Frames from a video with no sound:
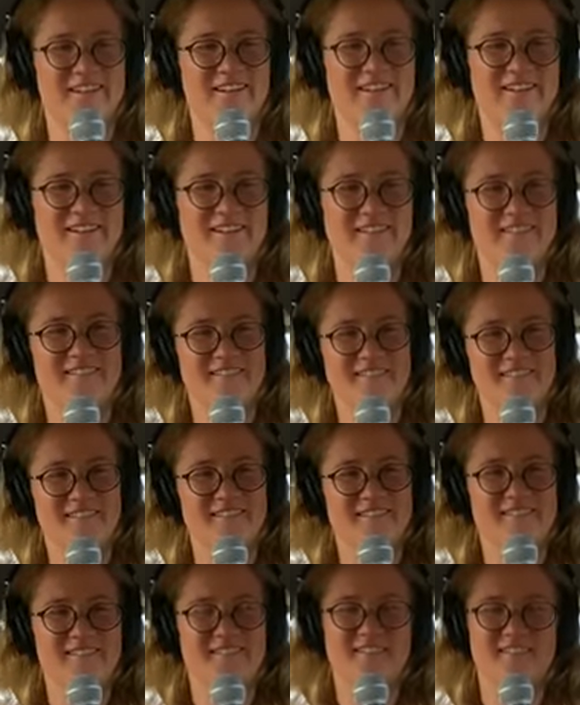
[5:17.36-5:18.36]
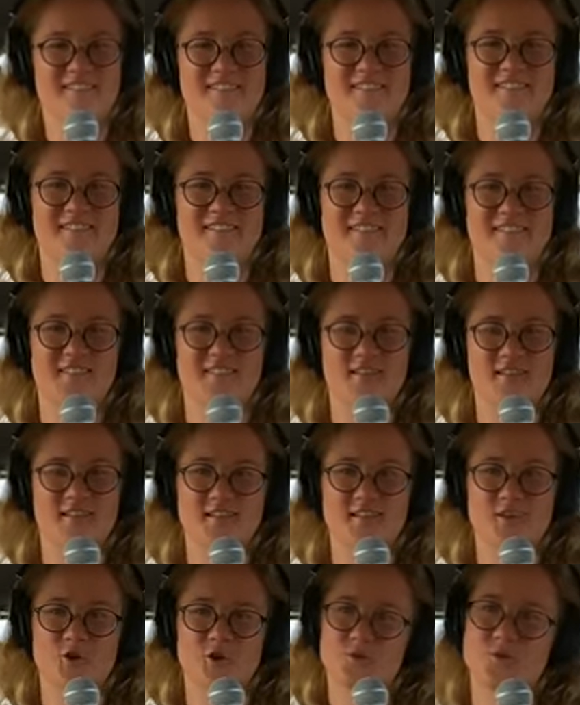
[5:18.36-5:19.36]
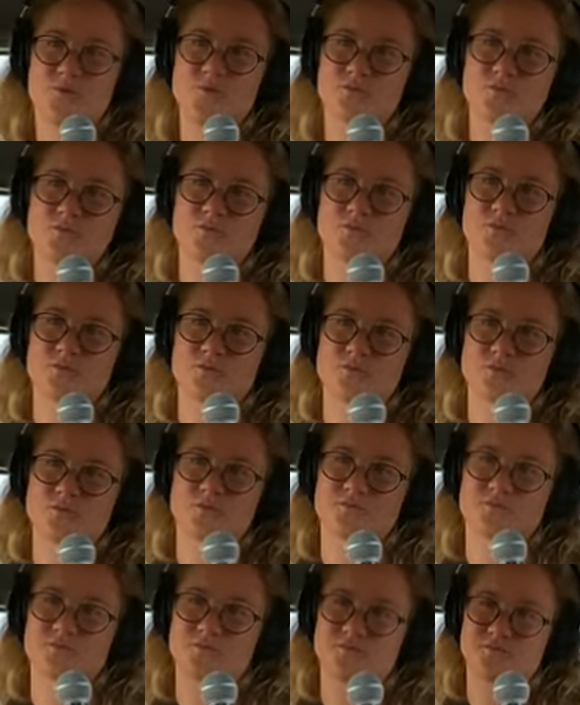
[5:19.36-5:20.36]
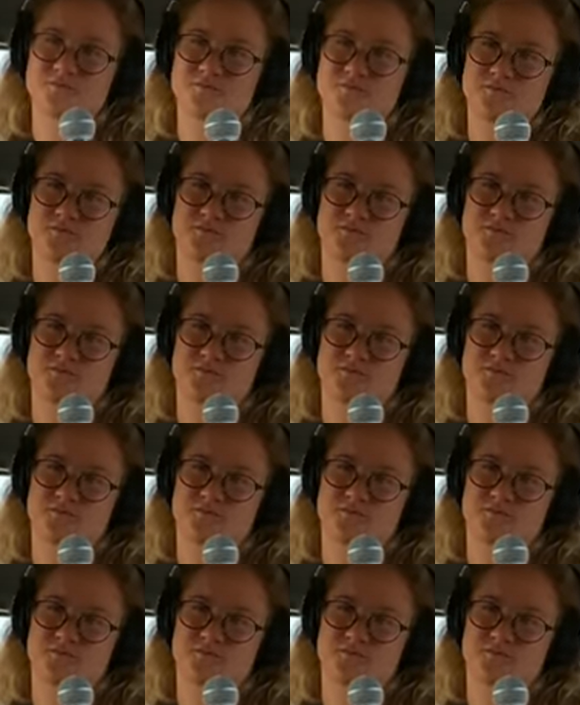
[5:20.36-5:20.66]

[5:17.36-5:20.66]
[no speech]